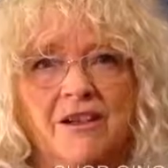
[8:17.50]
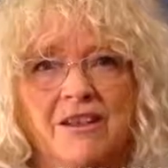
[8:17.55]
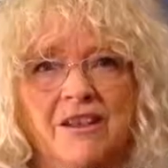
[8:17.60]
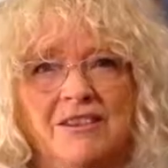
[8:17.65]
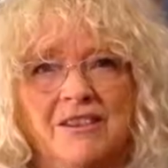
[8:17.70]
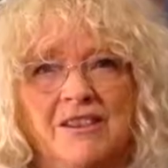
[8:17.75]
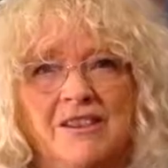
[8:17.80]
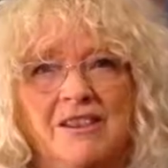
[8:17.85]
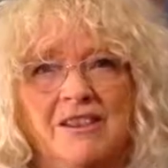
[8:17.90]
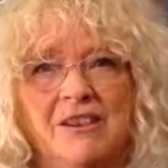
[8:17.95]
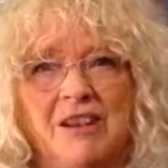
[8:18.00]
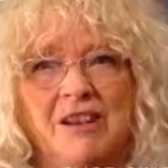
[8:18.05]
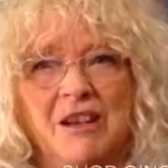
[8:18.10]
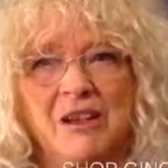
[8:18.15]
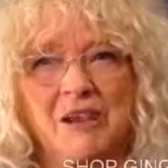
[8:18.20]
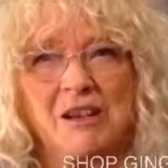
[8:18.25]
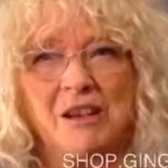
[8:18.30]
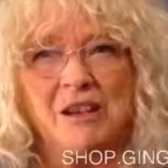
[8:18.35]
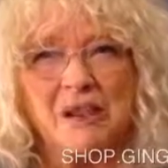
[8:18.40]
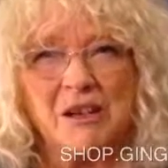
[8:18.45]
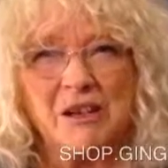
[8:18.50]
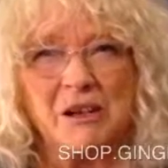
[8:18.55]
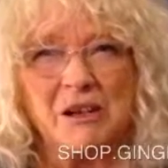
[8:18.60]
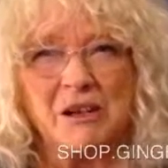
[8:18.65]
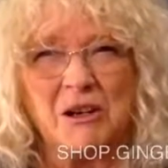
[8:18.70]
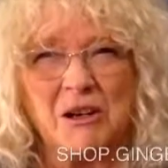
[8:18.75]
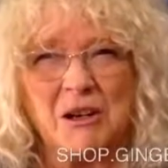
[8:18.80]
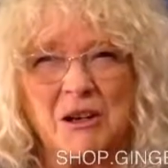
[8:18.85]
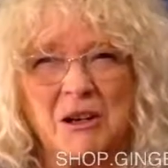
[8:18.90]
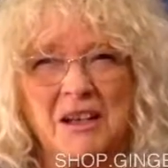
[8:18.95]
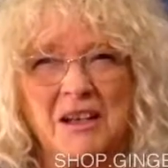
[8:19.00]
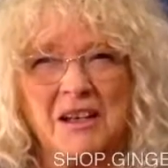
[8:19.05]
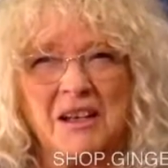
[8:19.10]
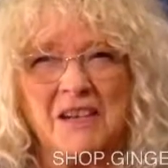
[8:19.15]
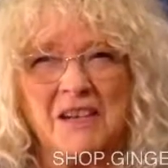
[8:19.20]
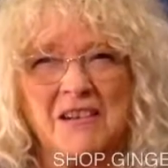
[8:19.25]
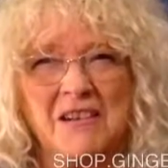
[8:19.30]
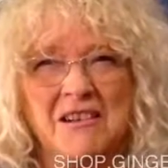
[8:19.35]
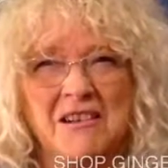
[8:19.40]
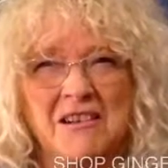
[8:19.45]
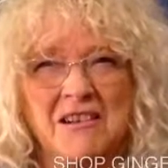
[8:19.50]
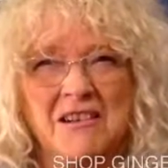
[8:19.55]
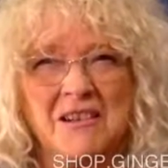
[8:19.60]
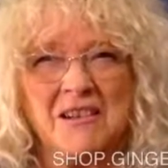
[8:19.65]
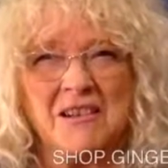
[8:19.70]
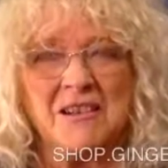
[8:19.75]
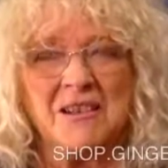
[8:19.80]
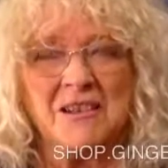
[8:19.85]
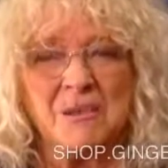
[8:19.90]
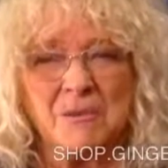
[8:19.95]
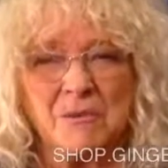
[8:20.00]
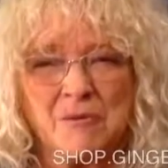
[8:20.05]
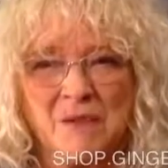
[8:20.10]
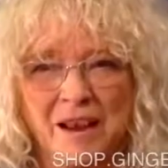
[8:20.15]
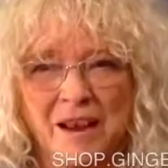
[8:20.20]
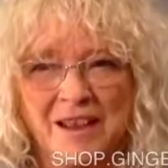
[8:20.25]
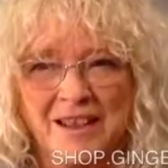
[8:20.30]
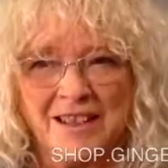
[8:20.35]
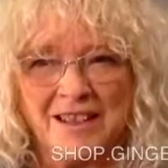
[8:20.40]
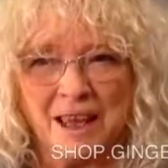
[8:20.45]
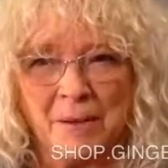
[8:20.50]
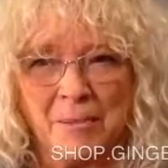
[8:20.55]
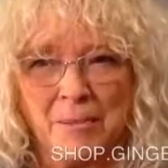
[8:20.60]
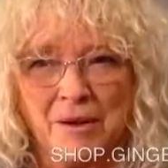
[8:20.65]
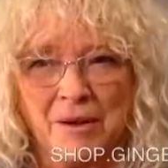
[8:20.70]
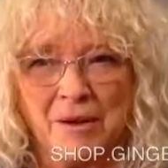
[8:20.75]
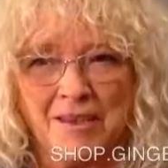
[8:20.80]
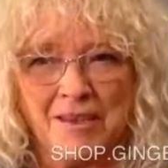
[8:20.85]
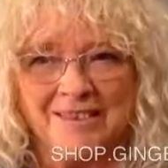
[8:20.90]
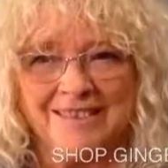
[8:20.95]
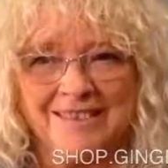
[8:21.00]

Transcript: couldn't quite grasp Frank Zappa.